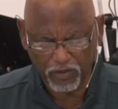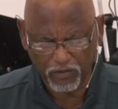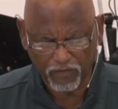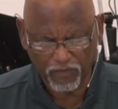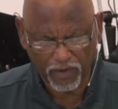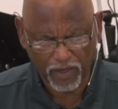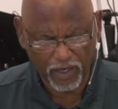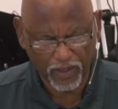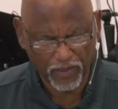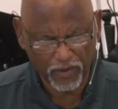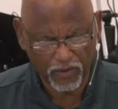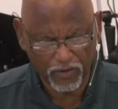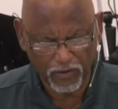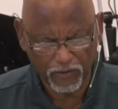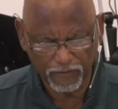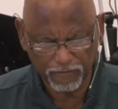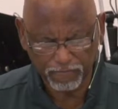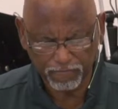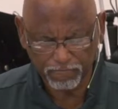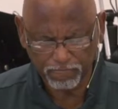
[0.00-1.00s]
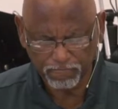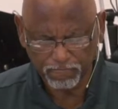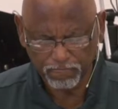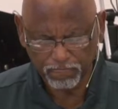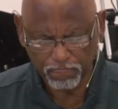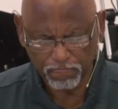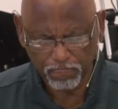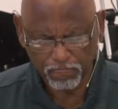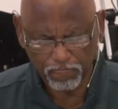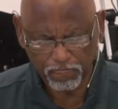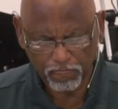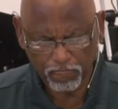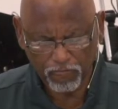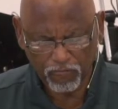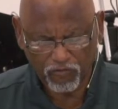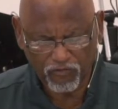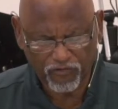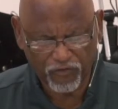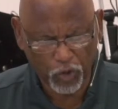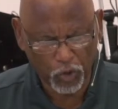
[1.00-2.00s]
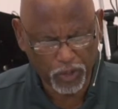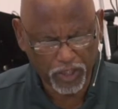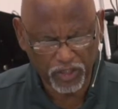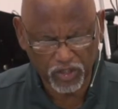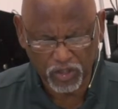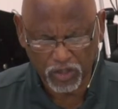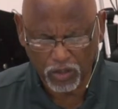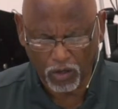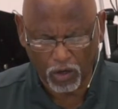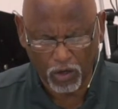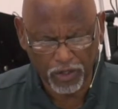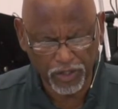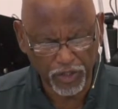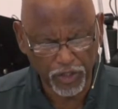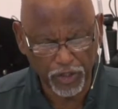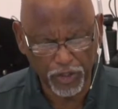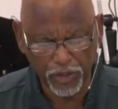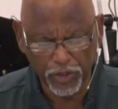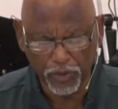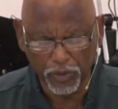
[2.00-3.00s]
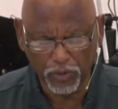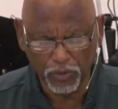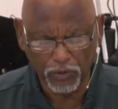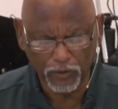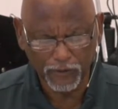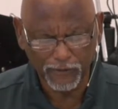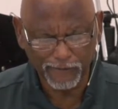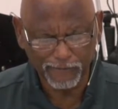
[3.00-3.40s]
dear Father, focused on you.